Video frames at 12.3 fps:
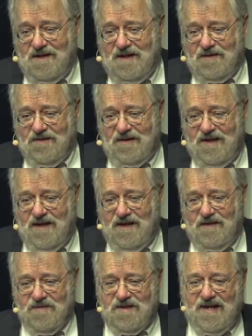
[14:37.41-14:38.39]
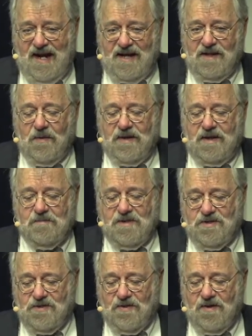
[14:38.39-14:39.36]
He thought Kennedy was callow and
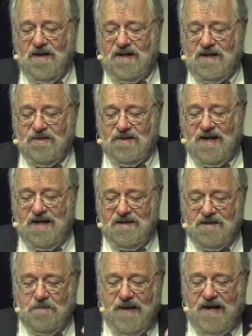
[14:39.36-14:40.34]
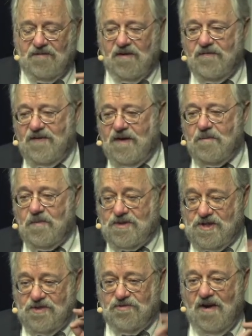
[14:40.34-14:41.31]
immature, and he could get the better of him,
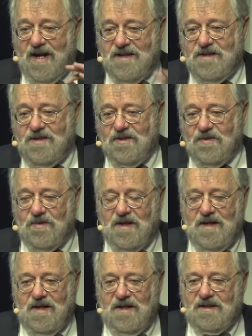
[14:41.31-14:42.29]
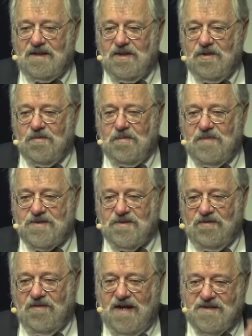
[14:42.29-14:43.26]
which he tried to do in the Cuban
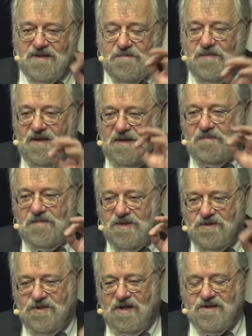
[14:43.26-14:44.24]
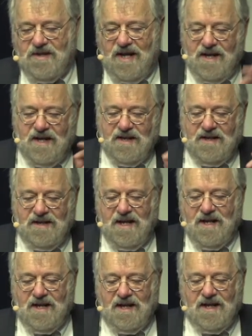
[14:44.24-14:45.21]
Missile Crisis, but he misjudged Kennedy, and
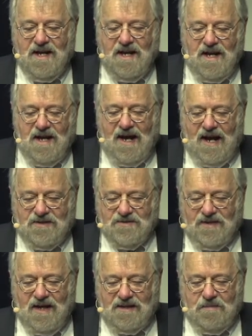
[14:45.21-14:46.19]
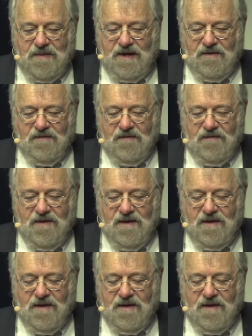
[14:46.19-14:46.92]
Kennedy actually got the better of